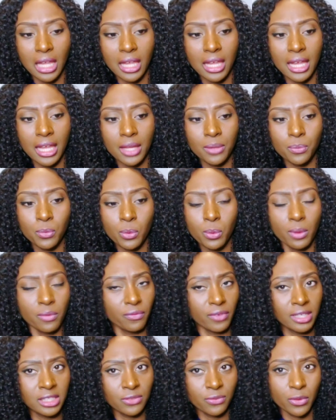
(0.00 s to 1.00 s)
And we were
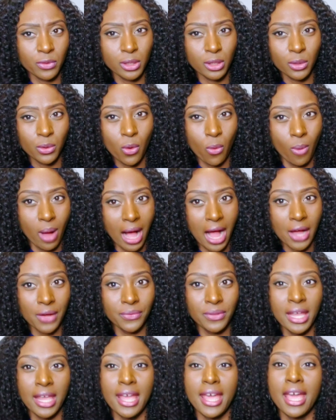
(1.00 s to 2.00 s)
friends for a little while.
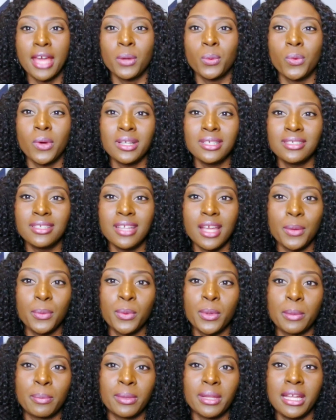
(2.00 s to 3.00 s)
And one day we
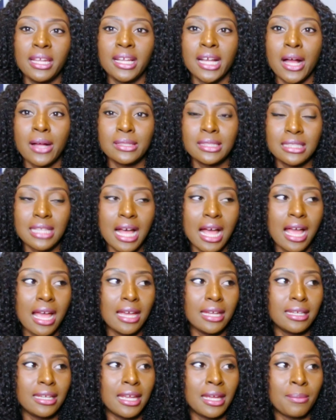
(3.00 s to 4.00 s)
were playing
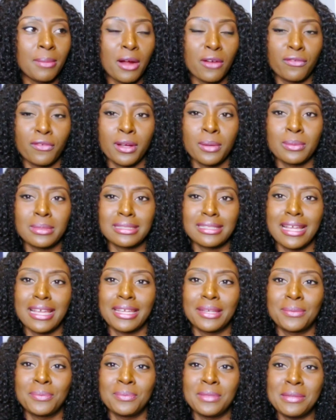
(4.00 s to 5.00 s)
outside, and my friend was
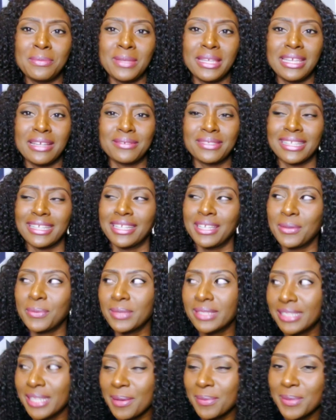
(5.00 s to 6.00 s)
like, Mimi, I was like, yeah,
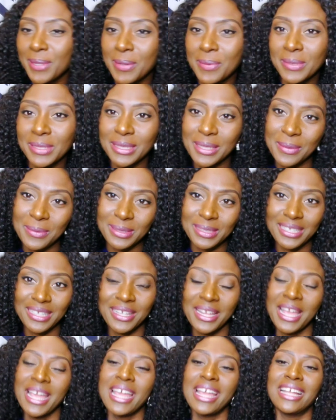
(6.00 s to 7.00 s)
what's up, girl? What's it?
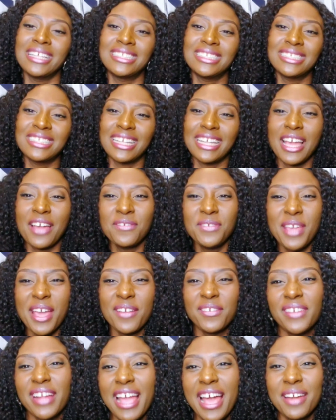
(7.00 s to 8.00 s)
And she's like, have you
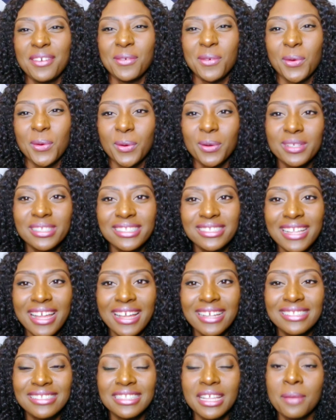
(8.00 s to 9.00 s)
ever had oral
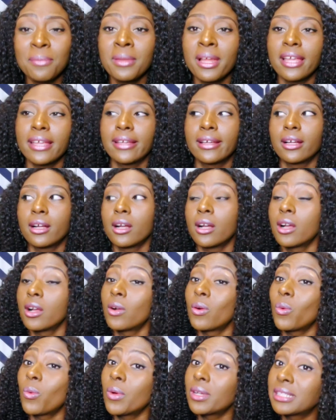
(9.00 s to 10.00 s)
sex? I'm like,
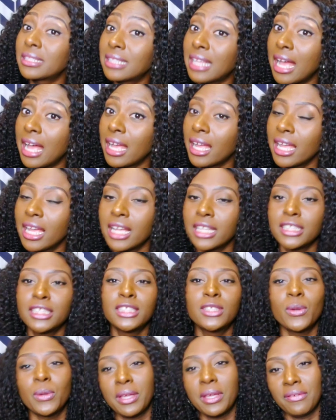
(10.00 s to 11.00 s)
what's that? She
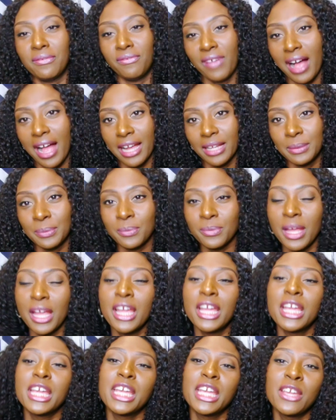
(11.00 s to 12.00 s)
said, okay, fine.
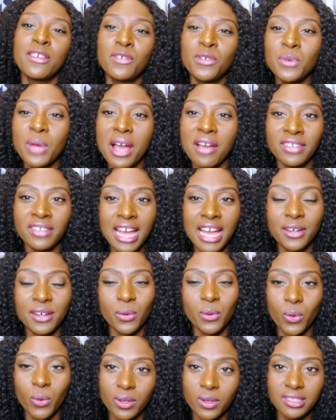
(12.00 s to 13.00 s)
If you haven't had
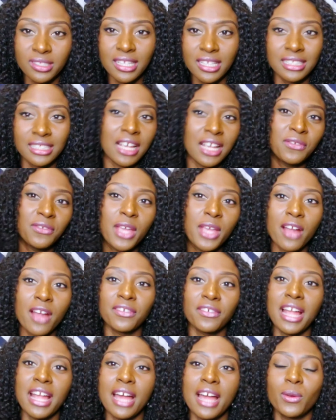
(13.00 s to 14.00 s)
oral sex, have you
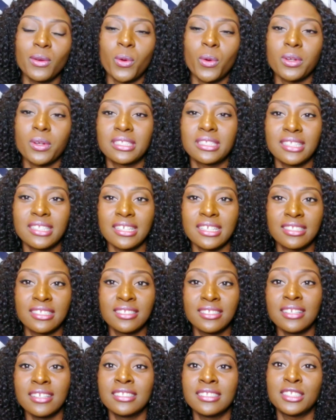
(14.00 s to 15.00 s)
ever had oral sex
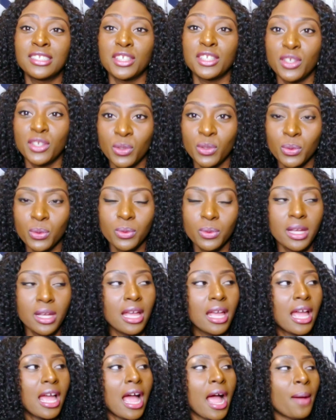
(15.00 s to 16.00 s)
done to you?
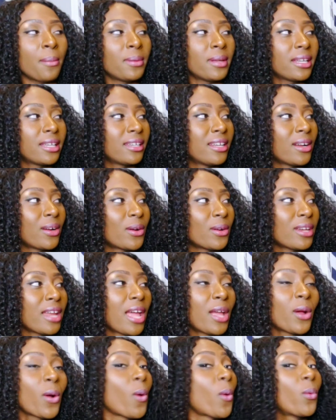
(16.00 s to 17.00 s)
I'm looking at her
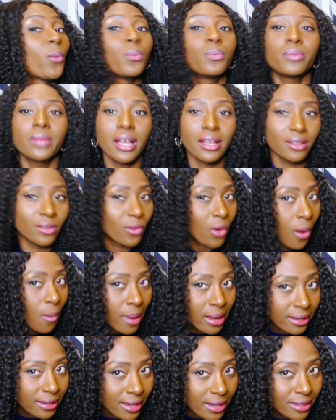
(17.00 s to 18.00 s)
like, come
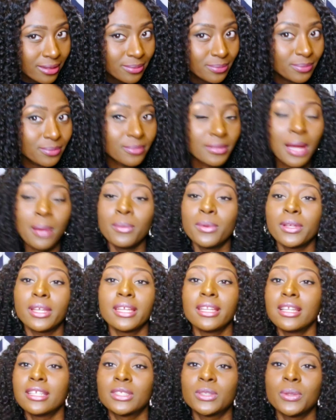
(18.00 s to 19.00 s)
again? I'm
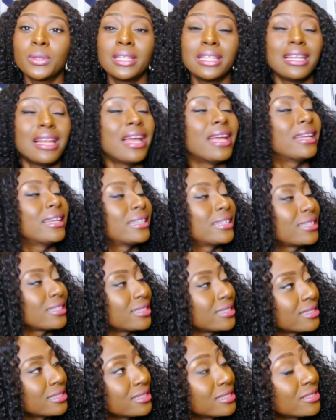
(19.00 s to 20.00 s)
looking at Shorty like,
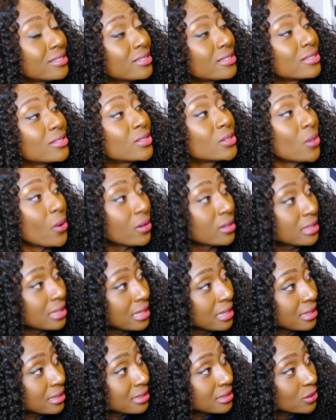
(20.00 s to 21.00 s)
talk the
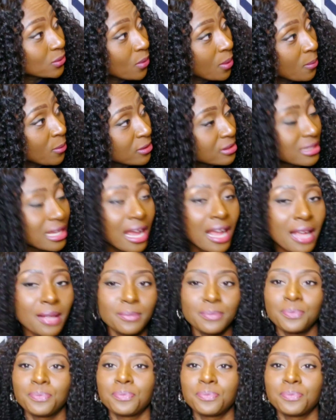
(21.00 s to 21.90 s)
English one more time.